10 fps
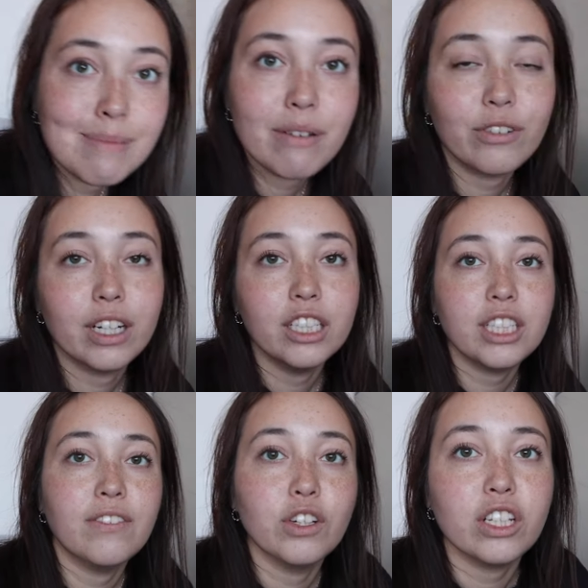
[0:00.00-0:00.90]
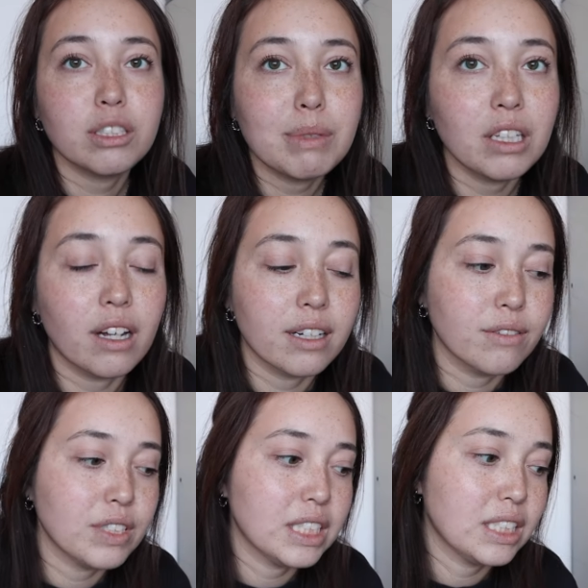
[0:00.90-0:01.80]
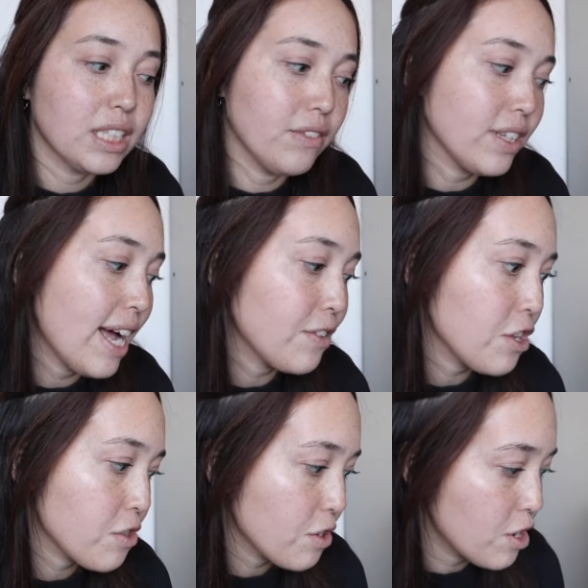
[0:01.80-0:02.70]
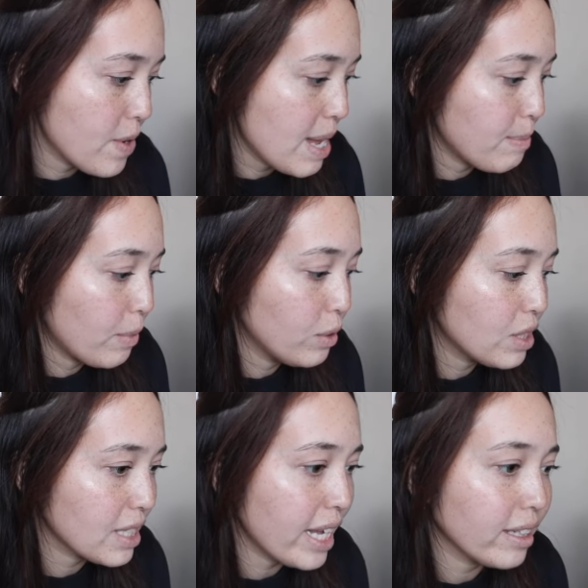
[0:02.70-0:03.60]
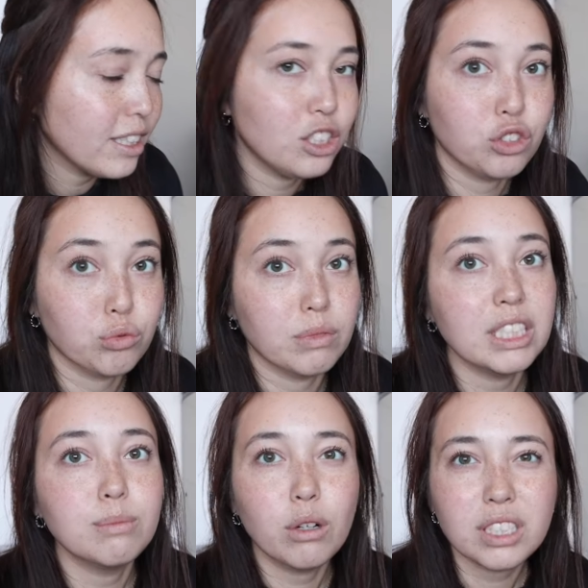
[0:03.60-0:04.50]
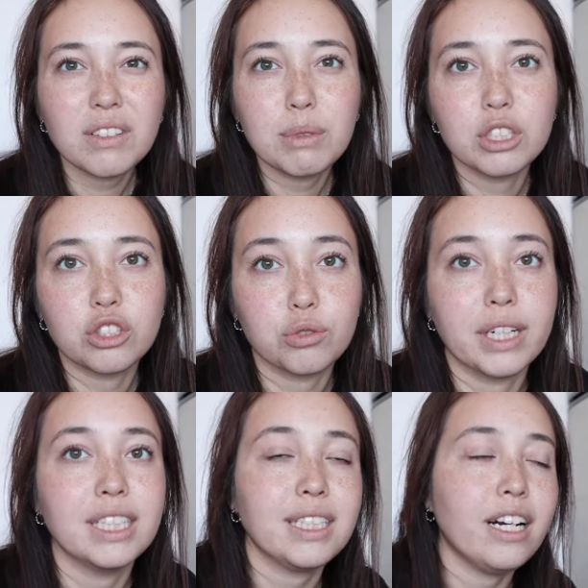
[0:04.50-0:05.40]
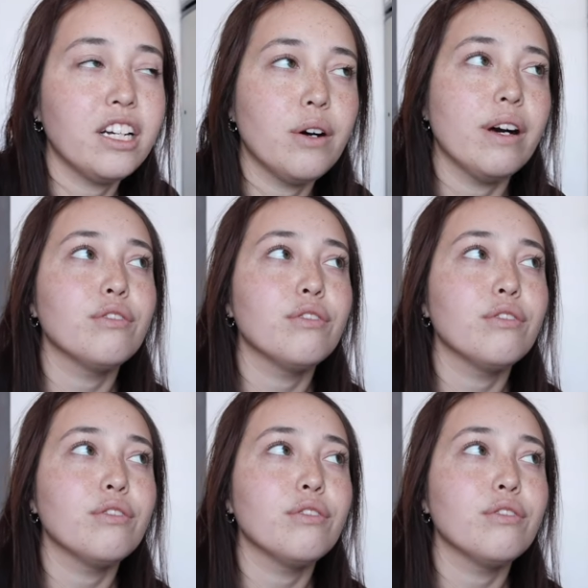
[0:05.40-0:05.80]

up my fridge. I feel like there's gonna be a lot of stuff that I have to throw away. Most likely, it's most of them are drinks that I know